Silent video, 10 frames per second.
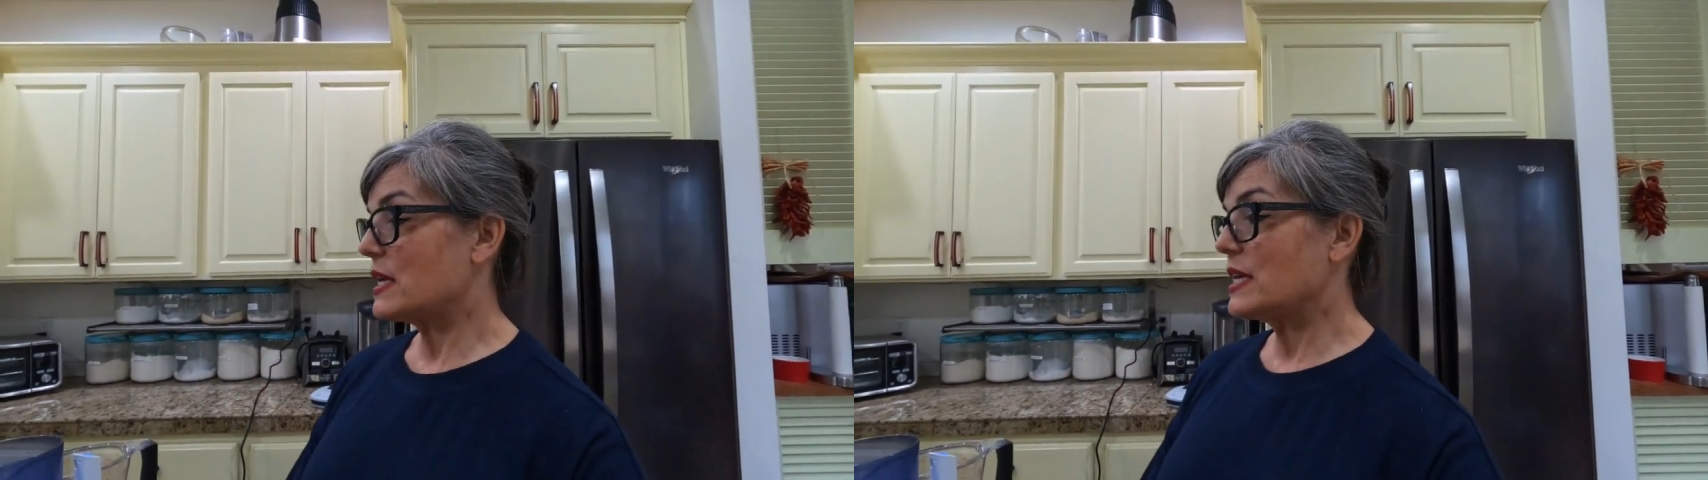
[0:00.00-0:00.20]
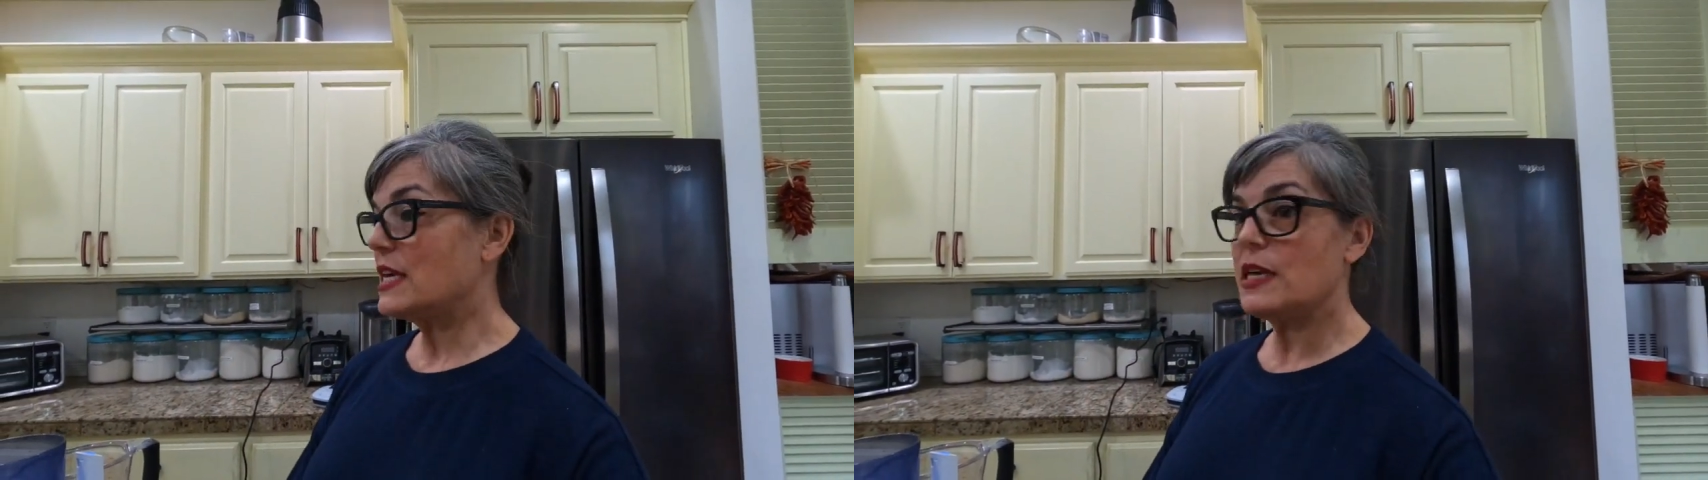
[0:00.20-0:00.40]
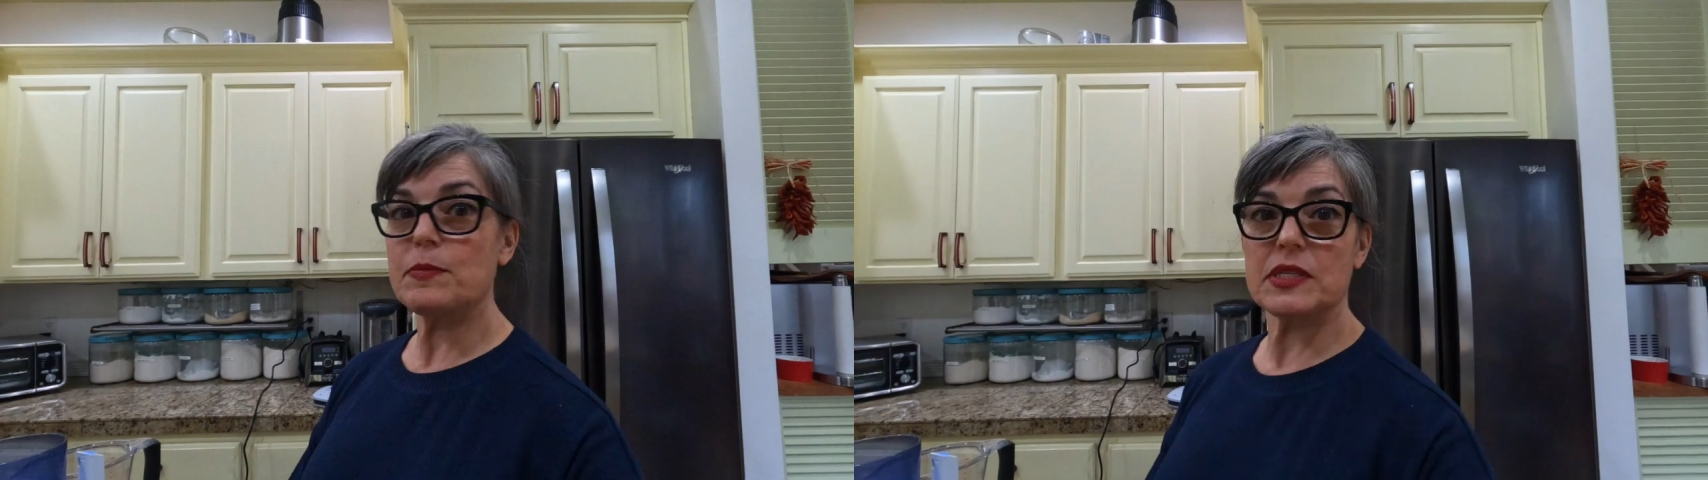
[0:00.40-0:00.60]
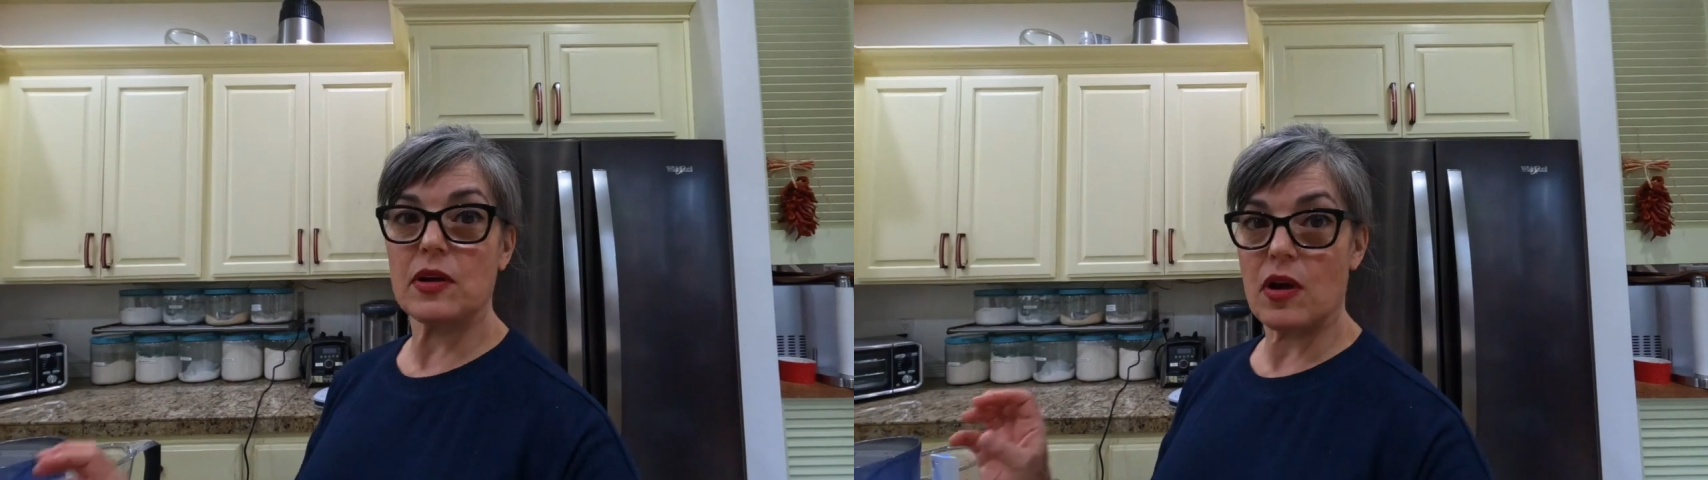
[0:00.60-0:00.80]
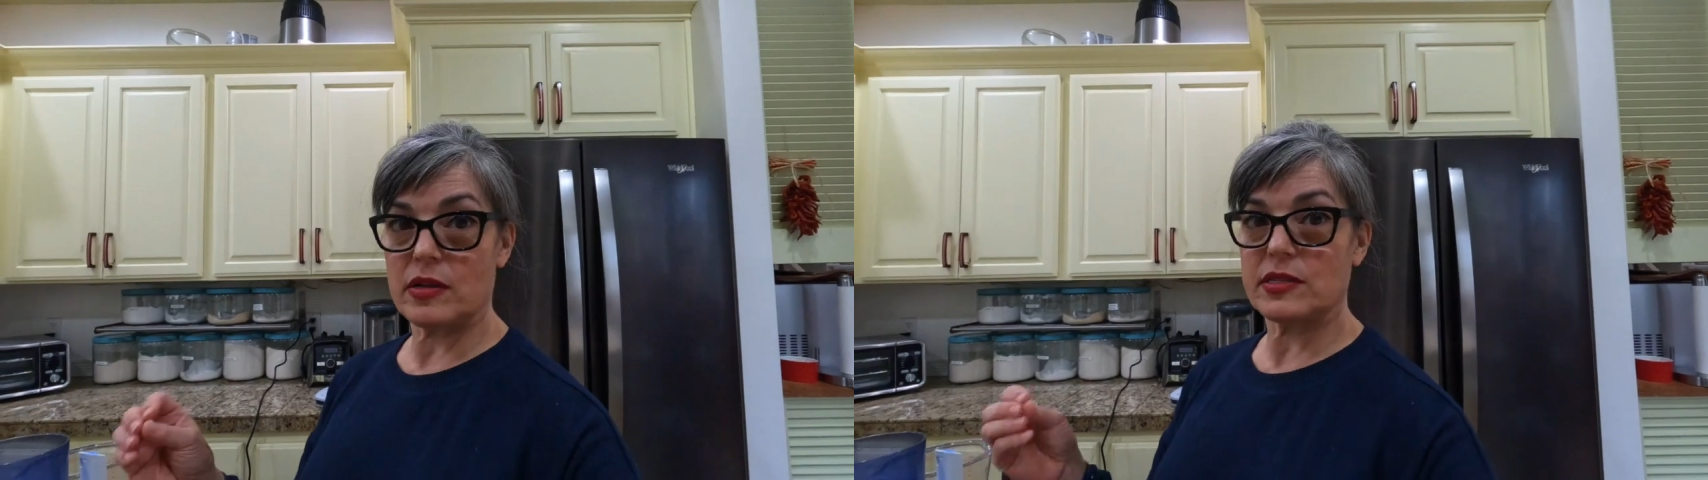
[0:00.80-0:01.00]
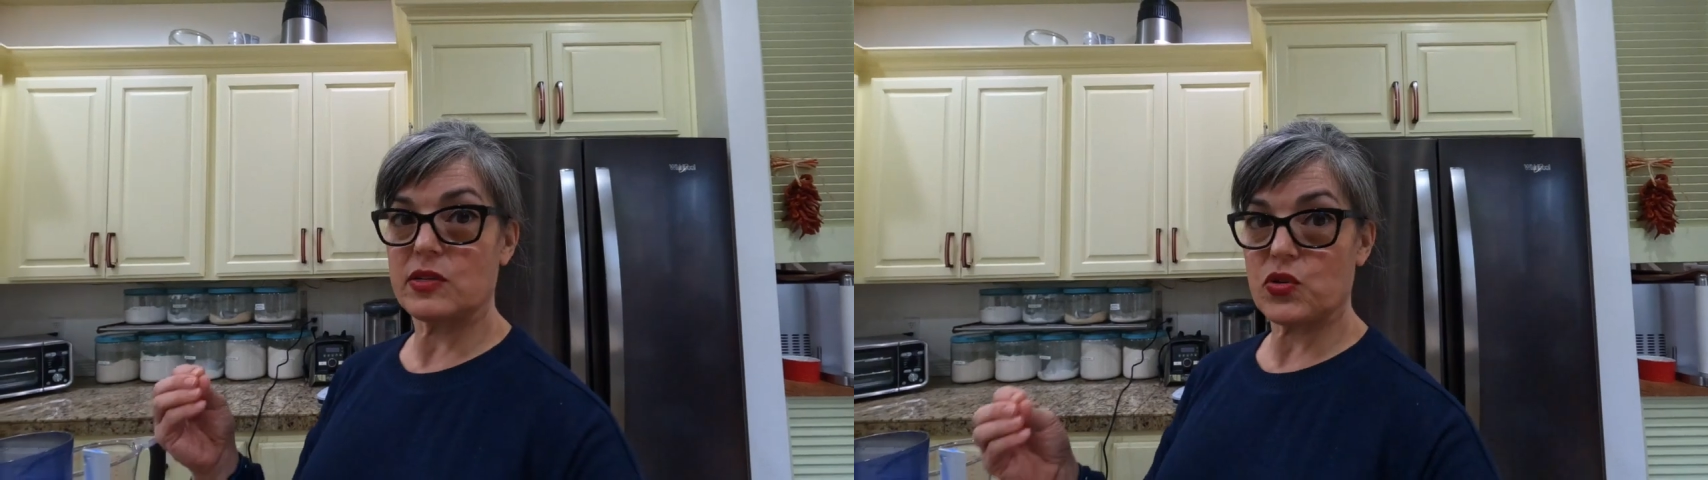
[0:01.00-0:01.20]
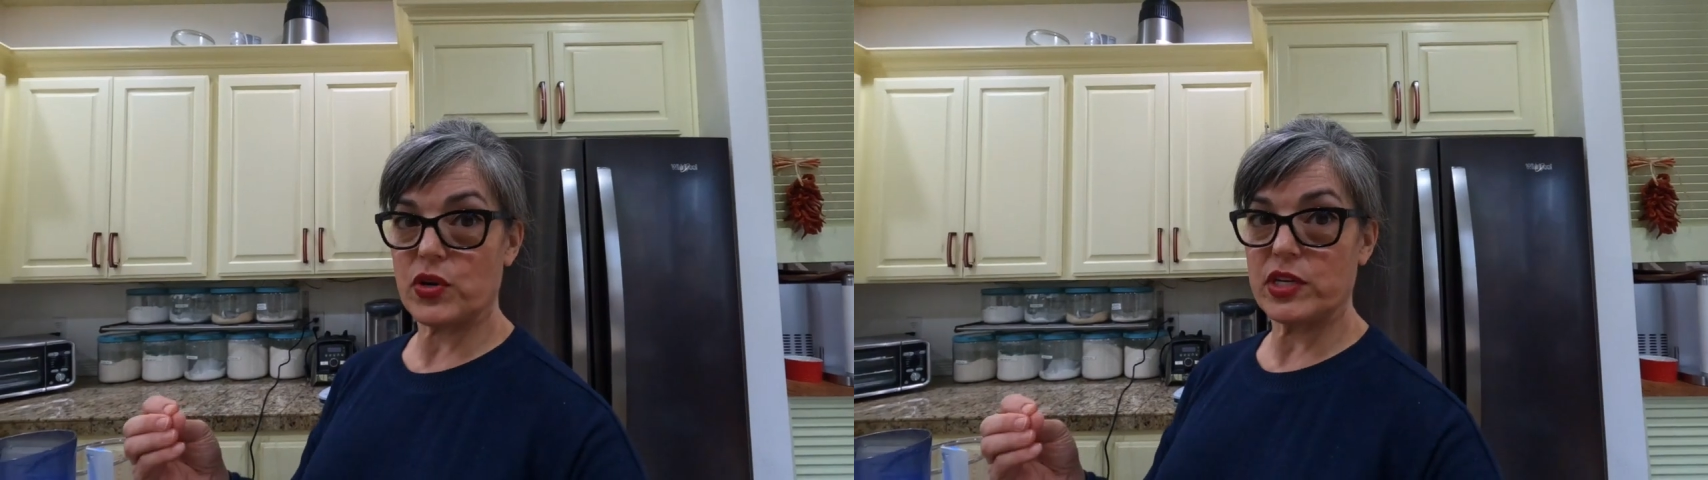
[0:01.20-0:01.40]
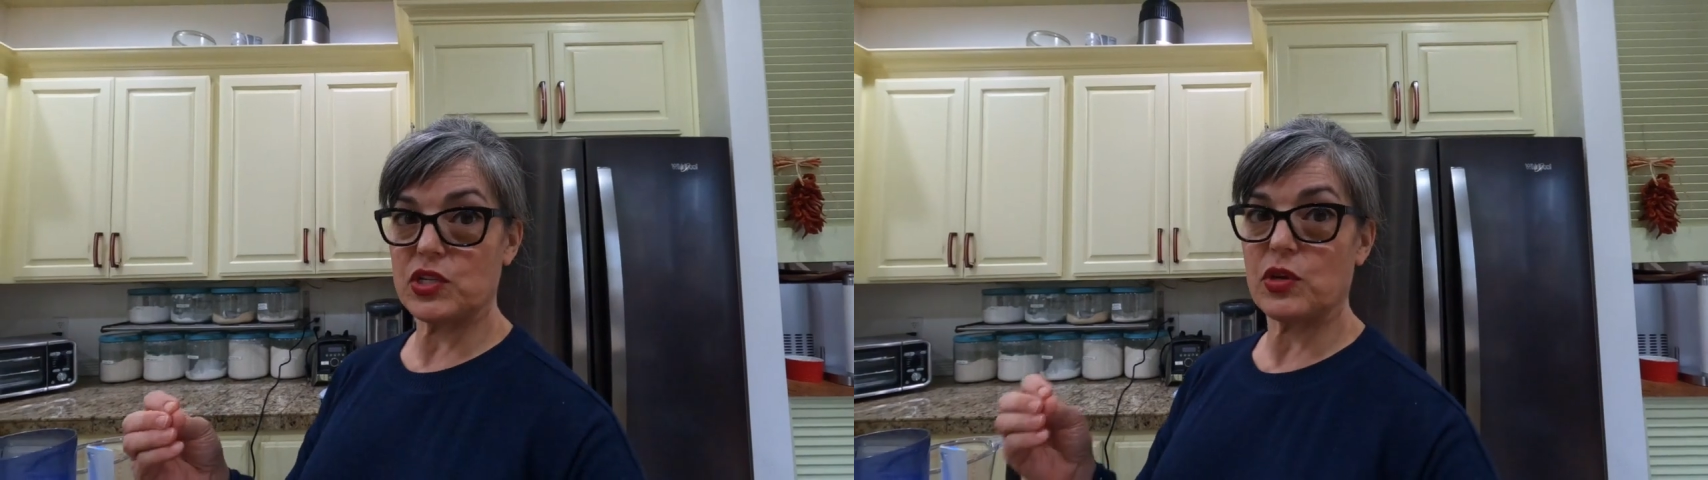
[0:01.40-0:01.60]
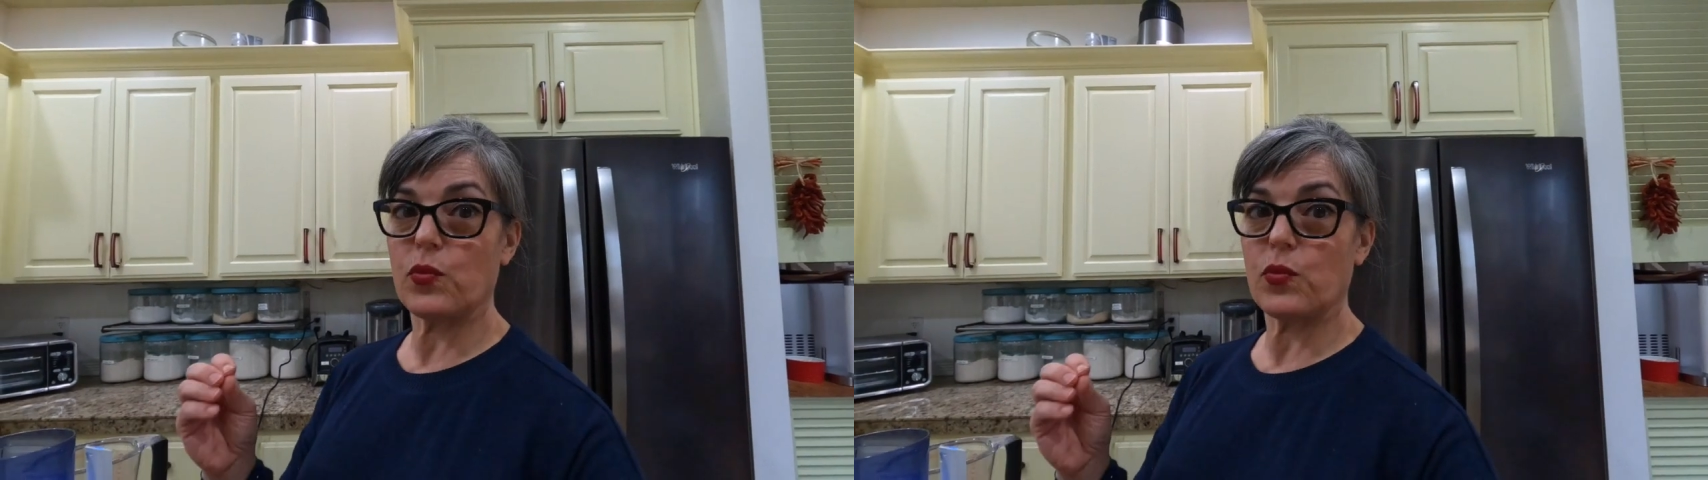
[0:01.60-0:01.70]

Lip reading: keeps a concentration